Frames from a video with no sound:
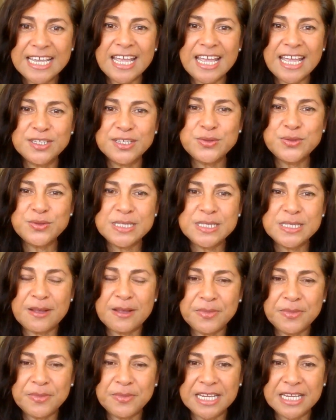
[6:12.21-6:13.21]
and do
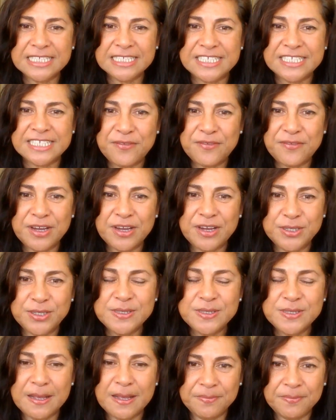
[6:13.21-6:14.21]
something different, do
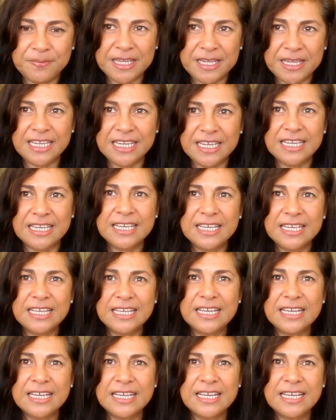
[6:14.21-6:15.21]
something
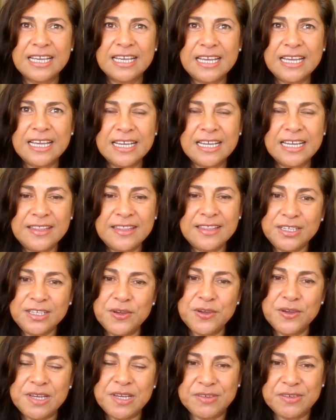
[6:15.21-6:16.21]
that
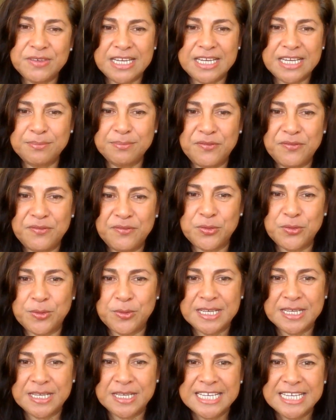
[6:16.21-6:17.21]
you've never done before.